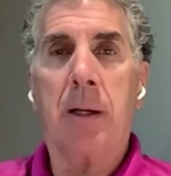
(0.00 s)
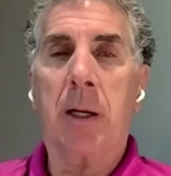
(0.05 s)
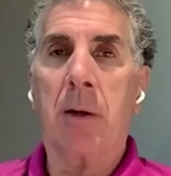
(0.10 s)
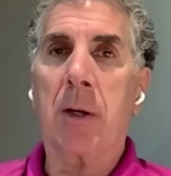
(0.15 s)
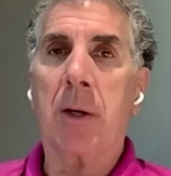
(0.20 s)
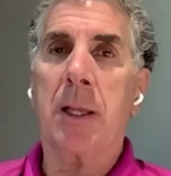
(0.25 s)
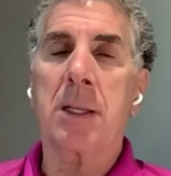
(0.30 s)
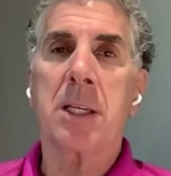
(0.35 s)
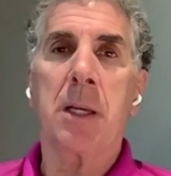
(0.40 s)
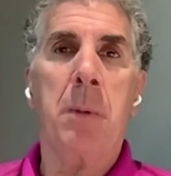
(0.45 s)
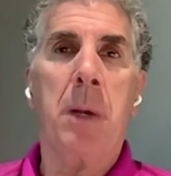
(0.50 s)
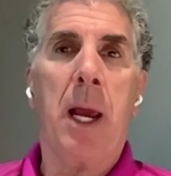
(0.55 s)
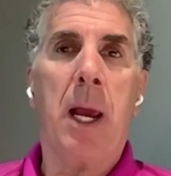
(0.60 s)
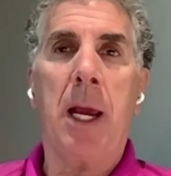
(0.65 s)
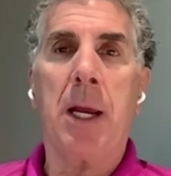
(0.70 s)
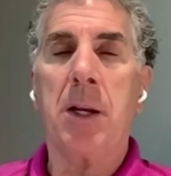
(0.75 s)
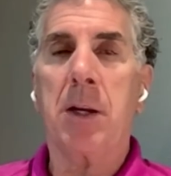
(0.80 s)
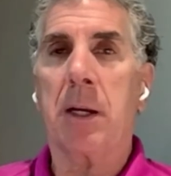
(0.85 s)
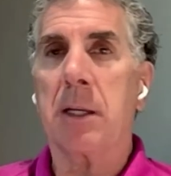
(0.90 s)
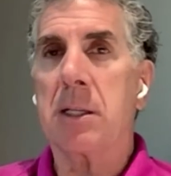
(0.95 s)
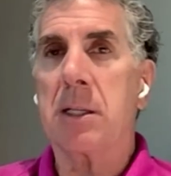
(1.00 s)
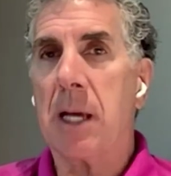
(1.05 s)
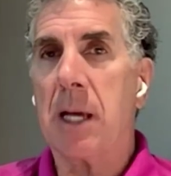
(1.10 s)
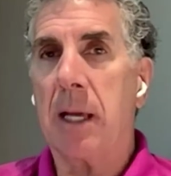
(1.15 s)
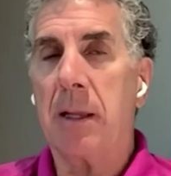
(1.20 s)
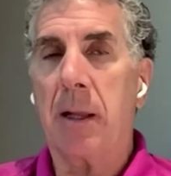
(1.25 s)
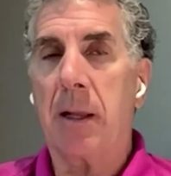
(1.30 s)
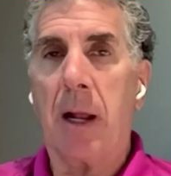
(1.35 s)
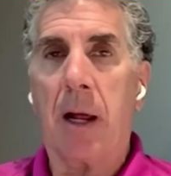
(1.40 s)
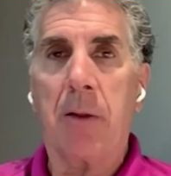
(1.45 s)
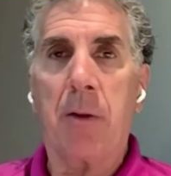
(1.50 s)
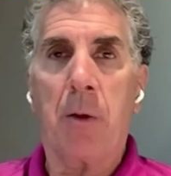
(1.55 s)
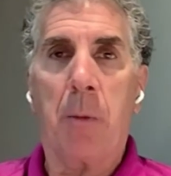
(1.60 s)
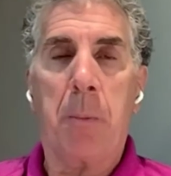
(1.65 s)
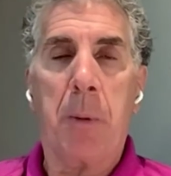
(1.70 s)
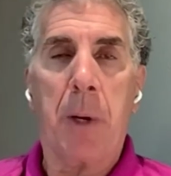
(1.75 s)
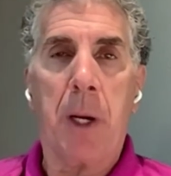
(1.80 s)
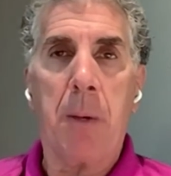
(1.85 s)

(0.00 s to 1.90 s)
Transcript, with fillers: Right, you can look at the CBA.